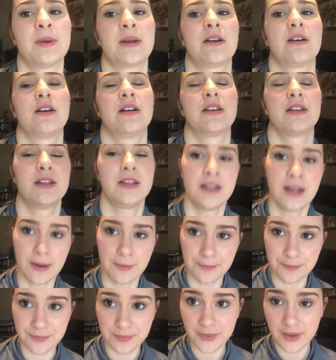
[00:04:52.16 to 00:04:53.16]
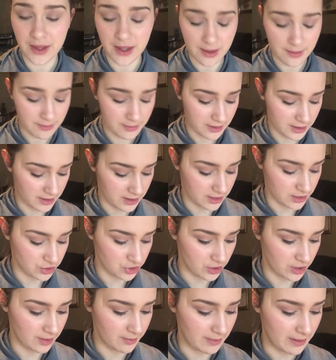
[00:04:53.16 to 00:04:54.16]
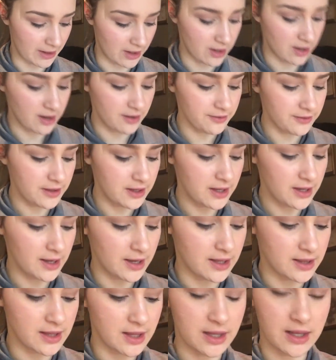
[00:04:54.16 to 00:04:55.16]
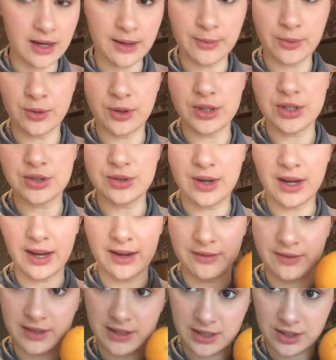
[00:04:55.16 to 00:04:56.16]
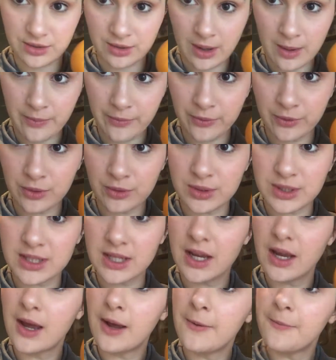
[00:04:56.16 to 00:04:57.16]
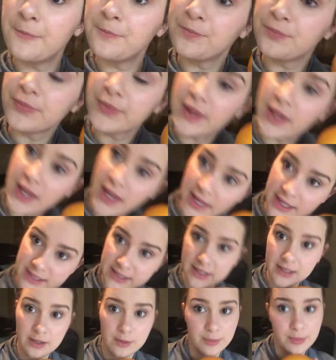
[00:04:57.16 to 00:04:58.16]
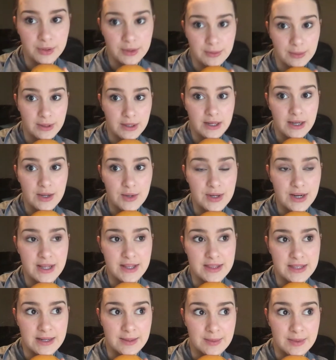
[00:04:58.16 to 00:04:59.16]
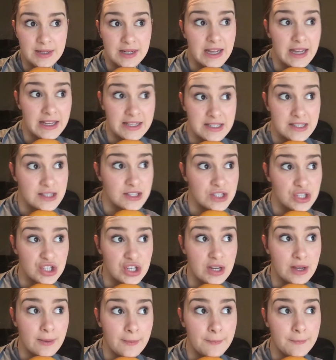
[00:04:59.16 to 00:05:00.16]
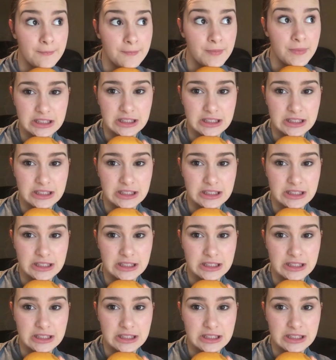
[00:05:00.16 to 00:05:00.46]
my god, yum. I'm gonna drink my coffee and then I'm going to have this grapefruit as a little pre-workout, and then I'm gonna head to the gym.